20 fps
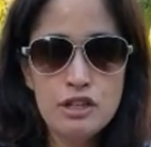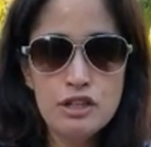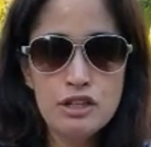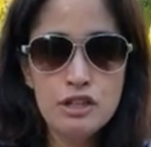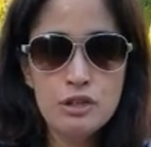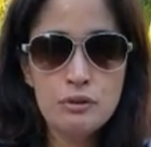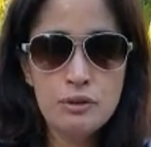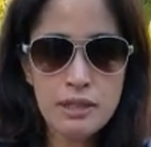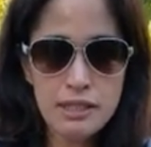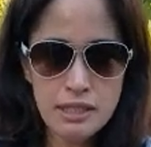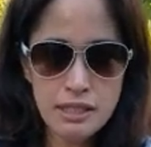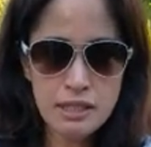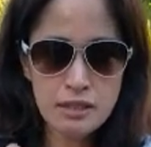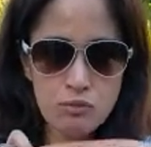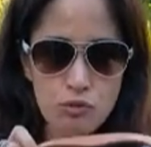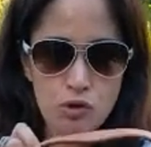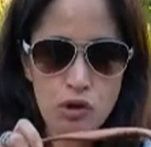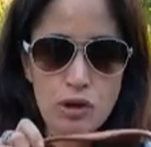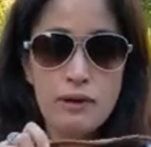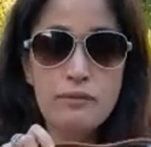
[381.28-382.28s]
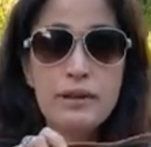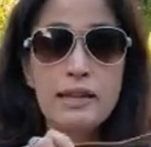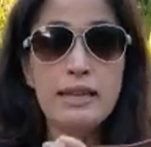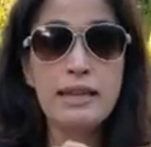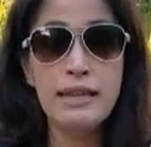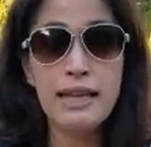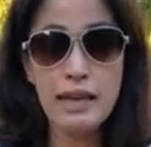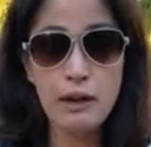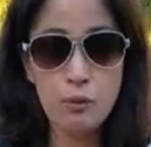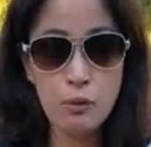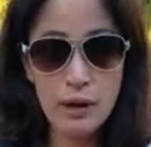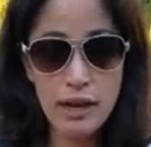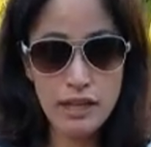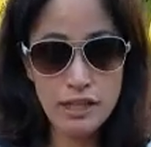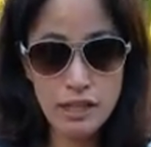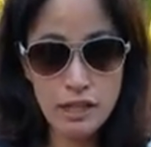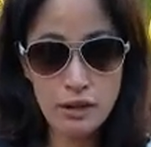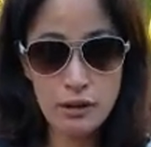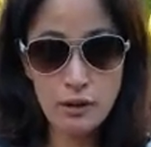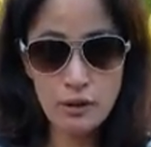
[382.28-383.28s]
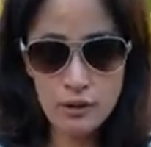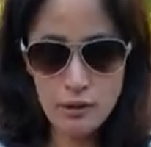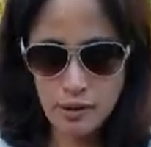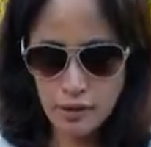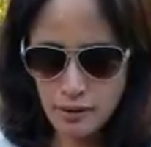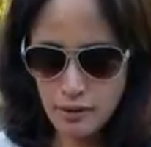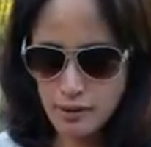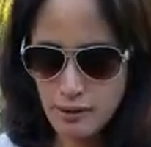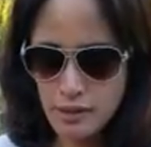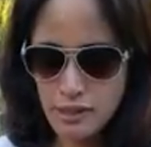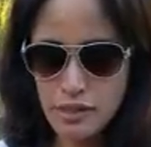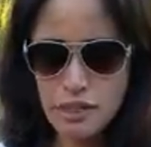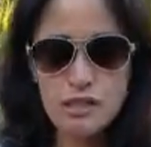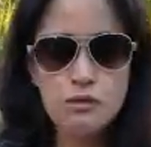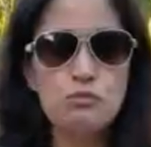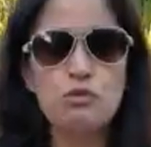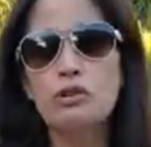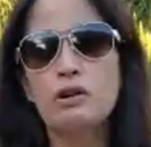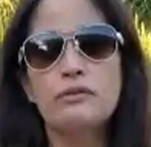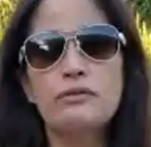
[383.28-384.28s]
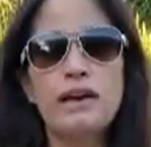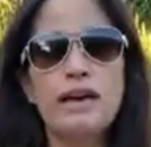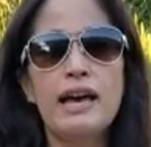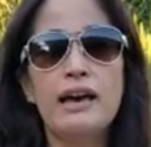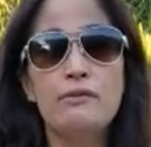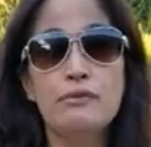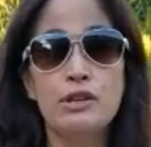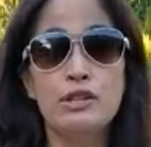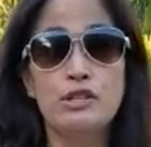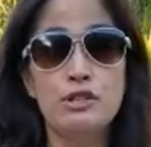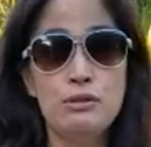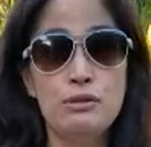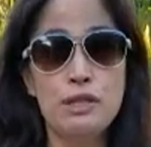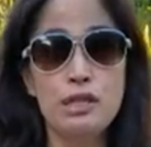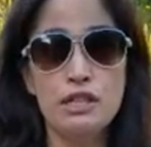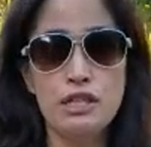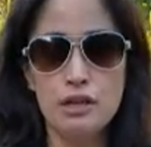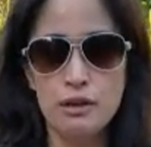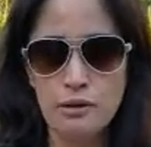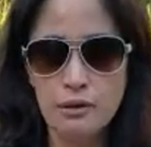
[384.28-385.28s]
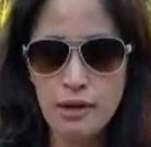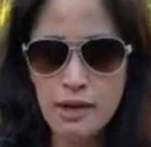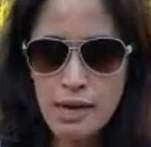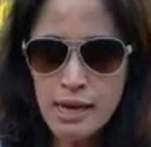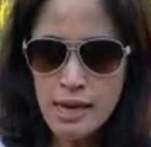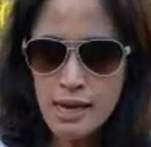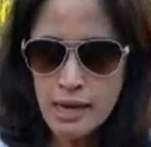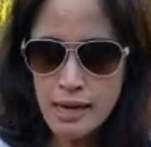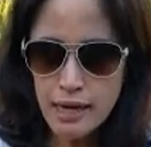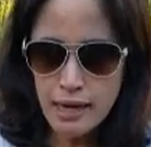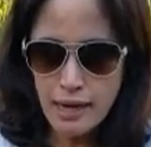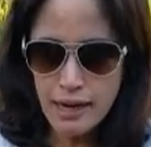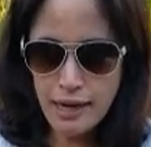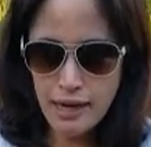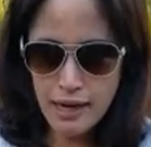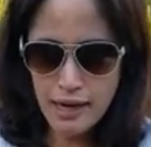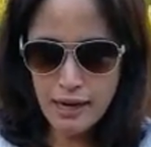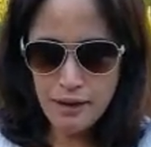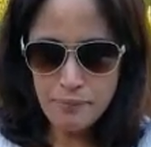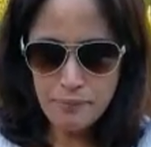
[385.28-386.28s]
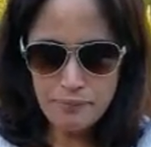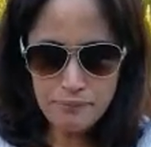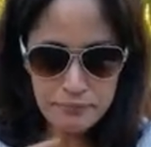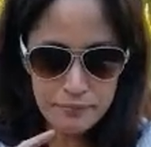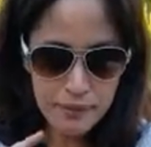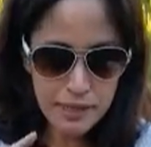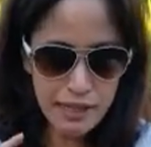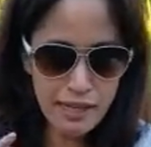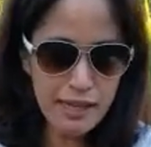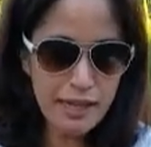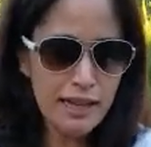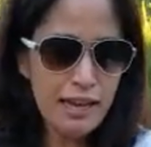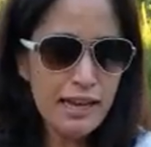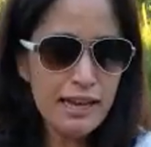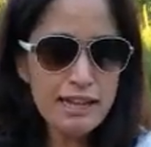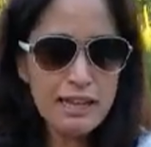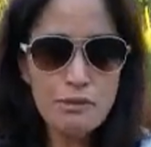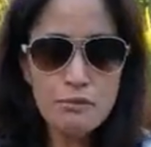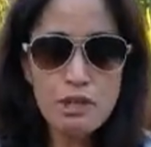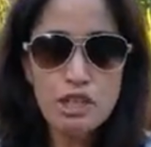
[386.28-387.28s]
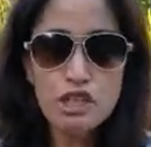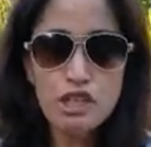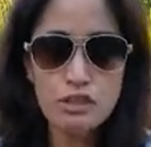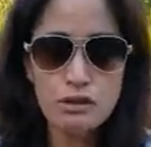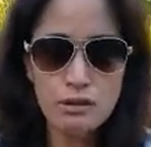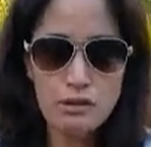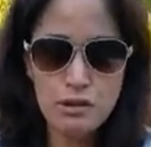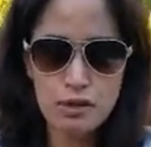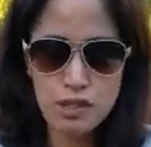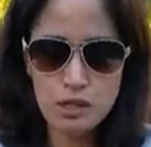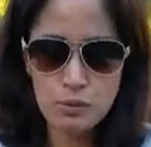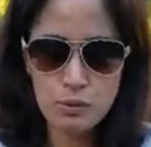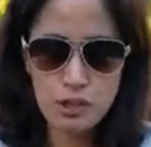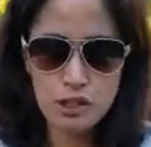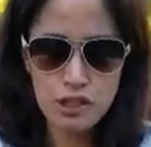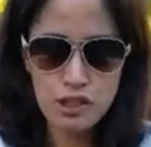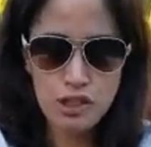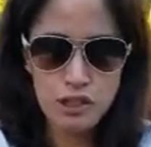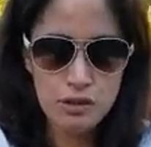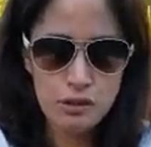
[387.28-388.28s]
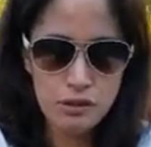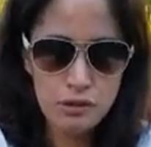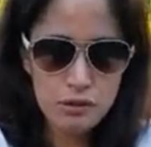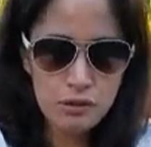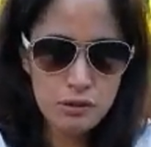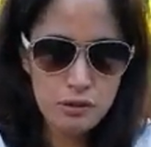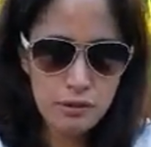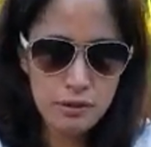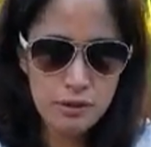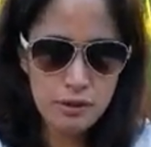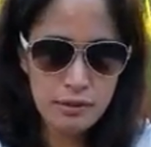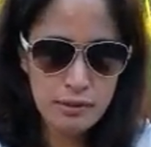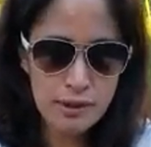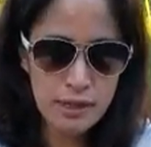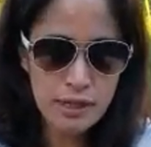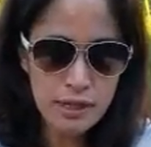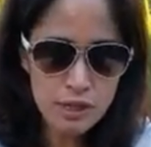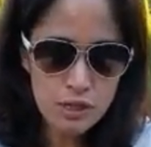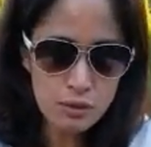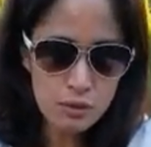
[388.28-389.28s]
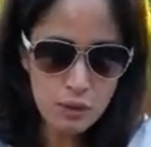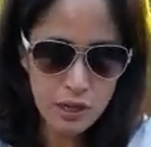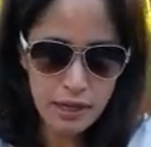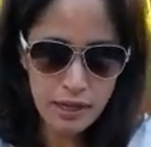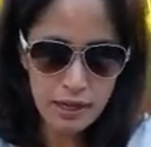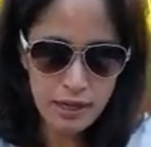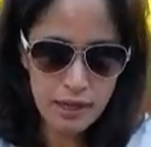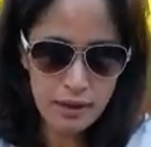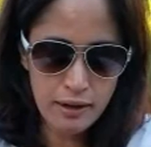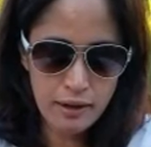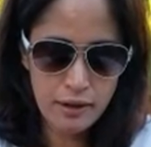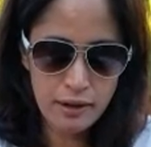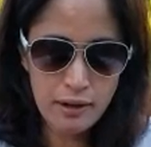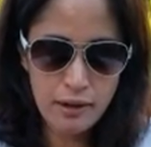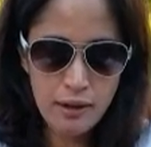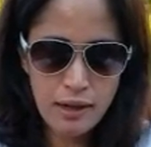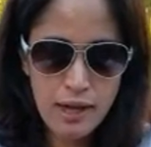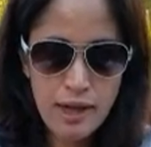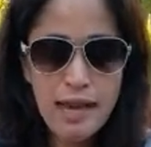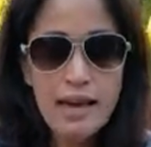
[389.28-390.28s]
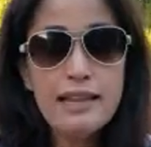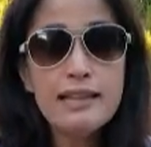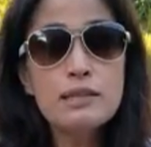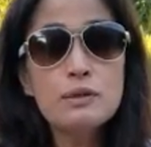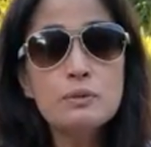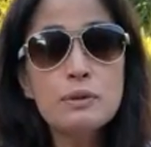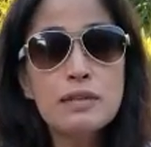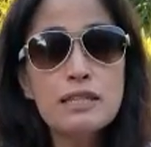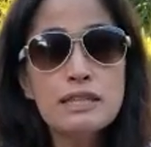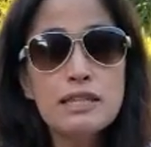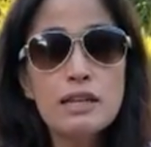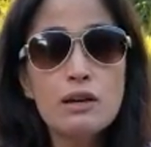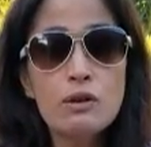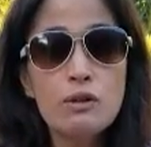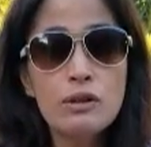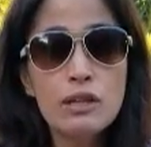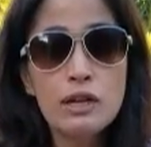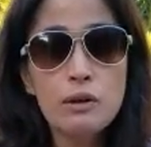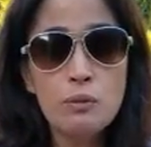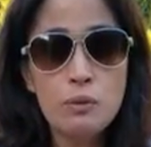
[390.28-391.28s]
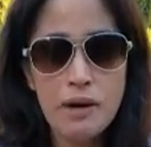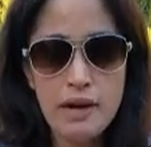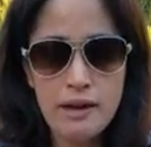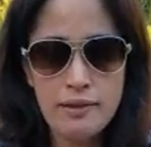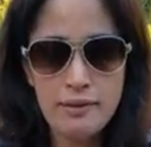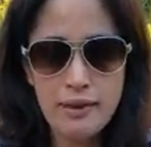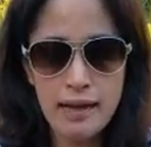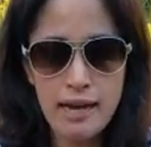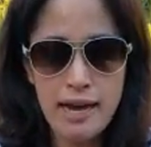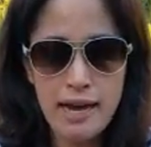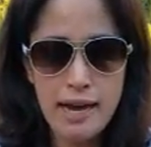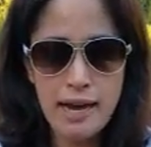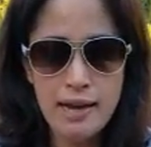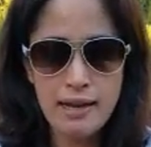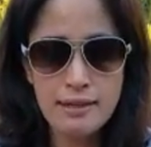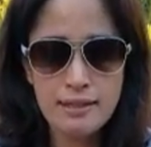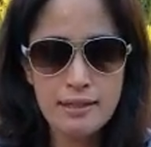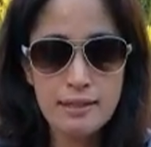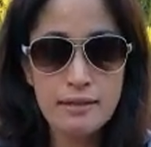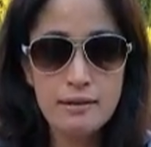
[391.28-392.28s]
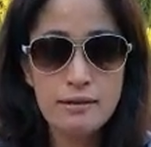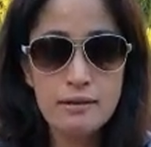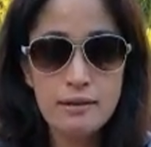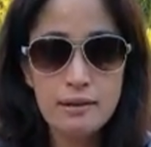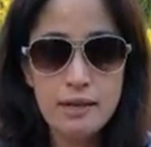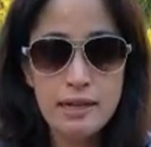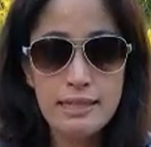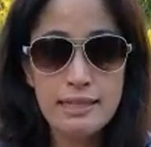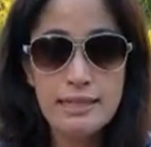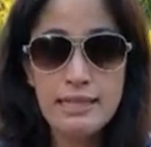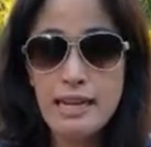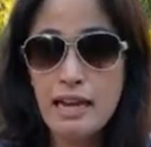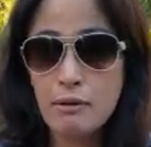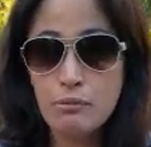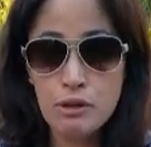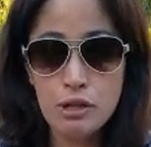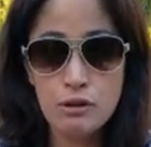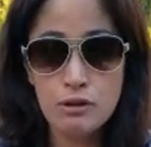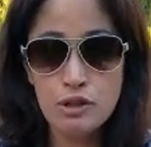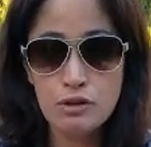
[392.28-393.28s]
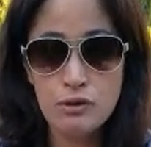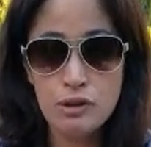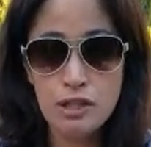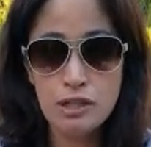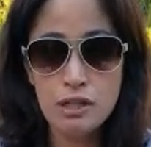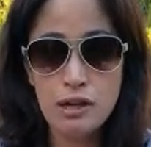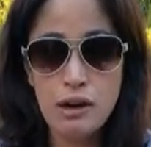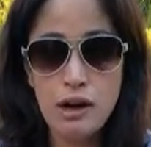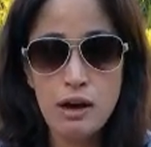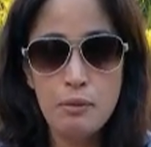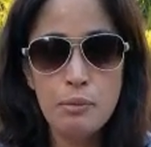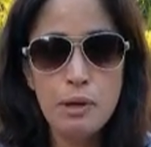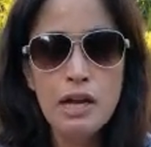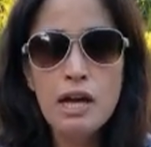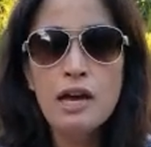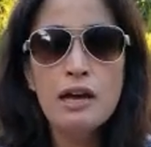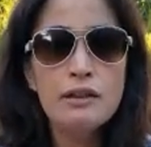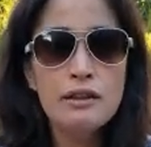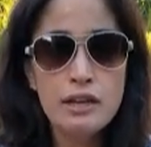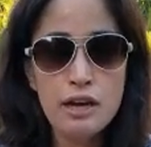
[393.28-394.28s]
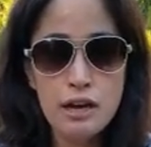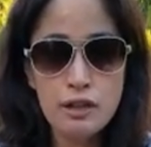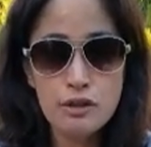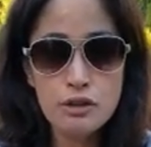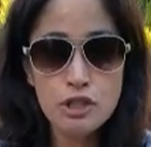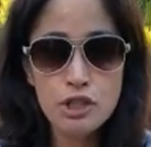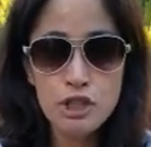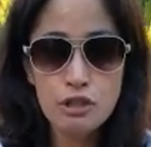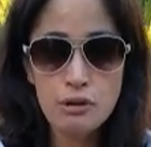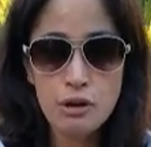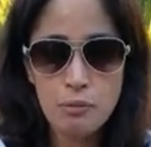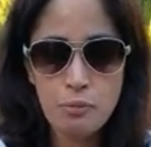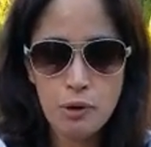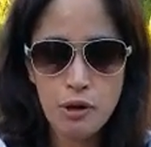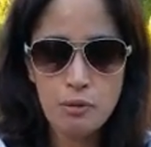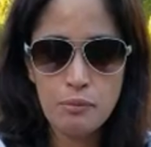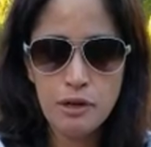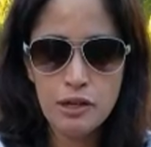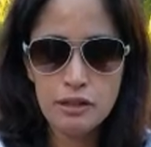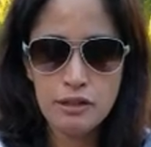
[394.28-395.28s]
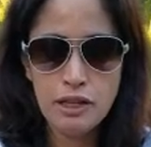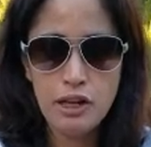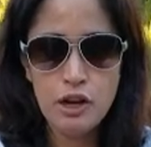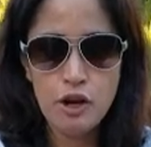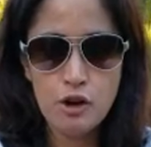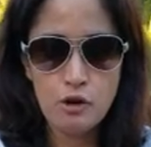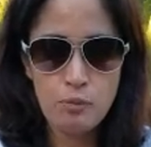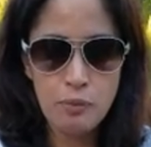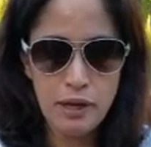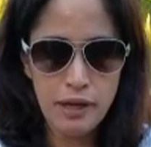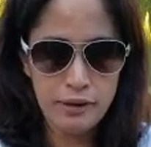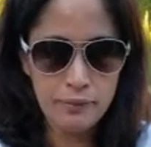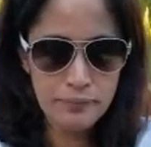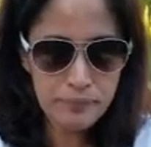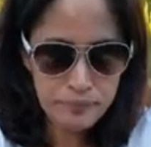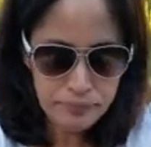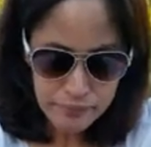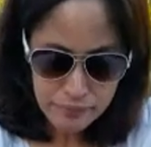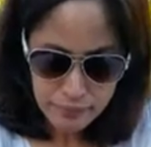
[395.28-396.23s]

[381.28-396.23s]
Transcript: So this is more of a lightweight tote. This is more of a heavy duty tote. And let me show you this one too. This one, and this one is the only one that has a snap closure at the top. The other two are permanently open.